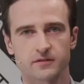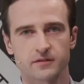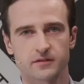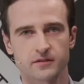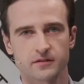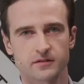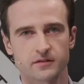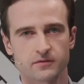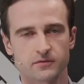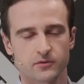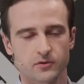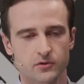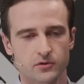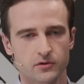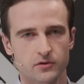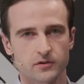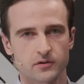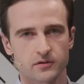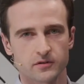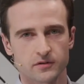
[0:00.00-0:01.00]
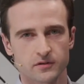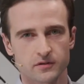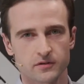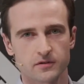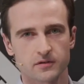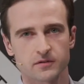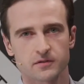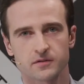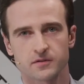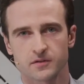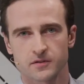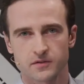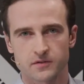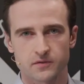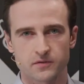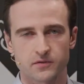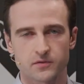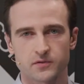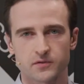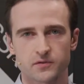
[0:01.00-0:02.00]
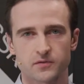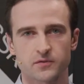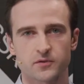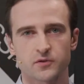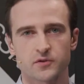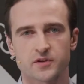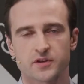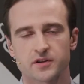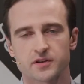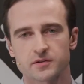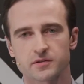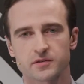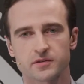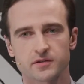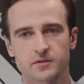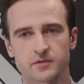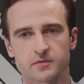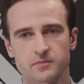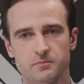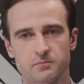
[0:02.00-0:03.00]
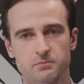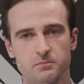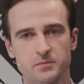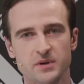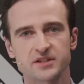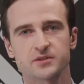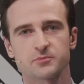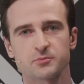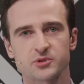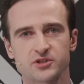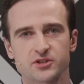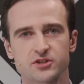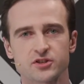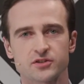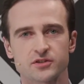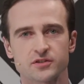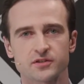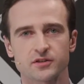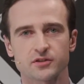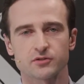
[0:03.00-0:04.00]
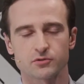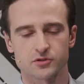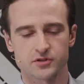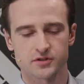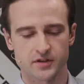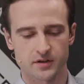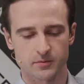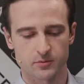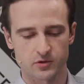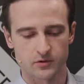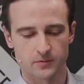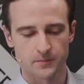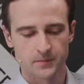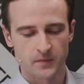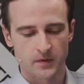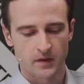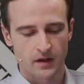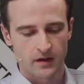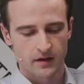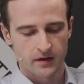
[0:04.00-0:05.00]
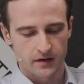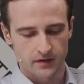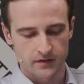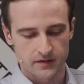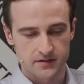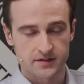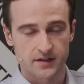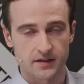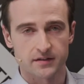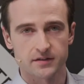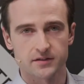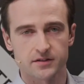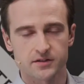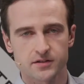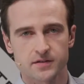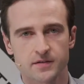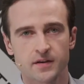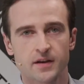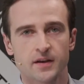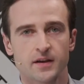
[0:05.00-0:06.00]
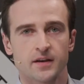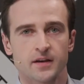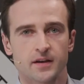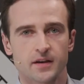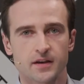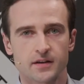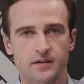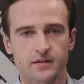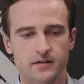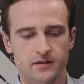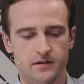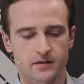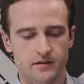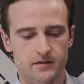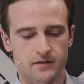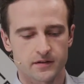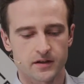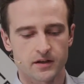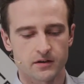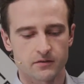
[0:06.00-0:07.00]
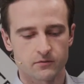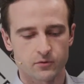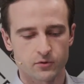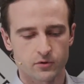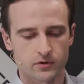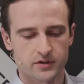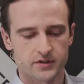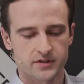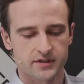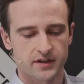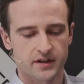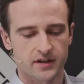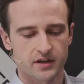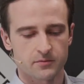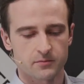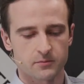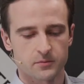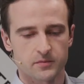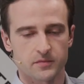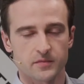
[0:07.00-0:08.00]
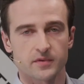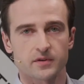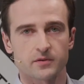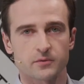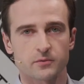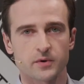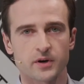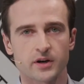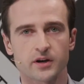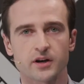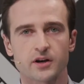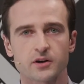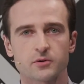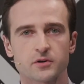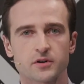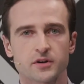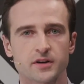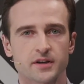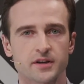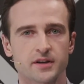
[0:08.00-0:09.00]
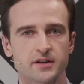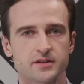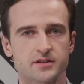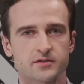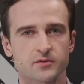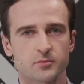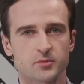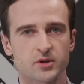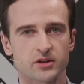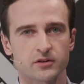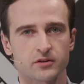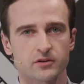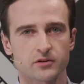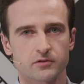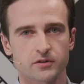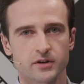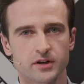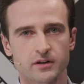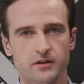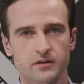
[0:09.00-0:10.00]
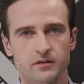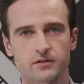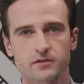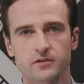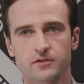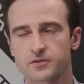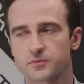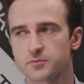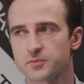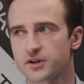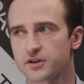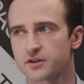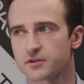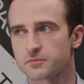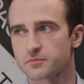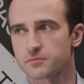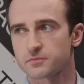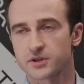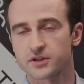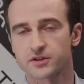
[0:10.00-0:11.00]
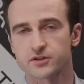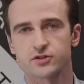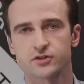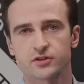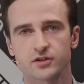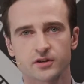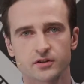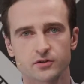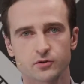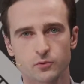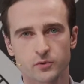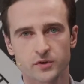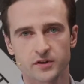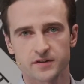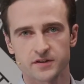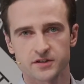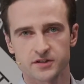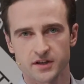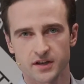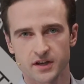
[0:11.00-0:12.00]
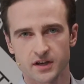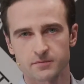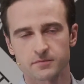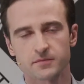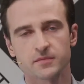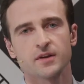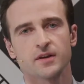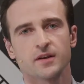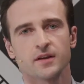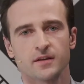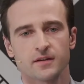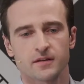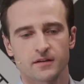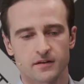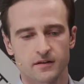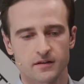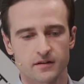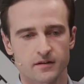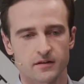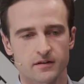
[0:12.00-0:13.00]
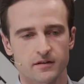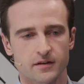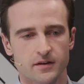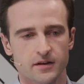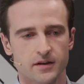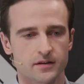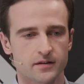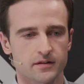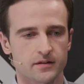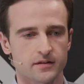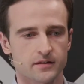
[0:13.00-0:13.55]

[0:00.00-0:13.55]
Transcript: for the better position in the cross table and the standings. And the game 4 is a game 1 hour against Fabiano Caruana. Fabiano managed to win this game, and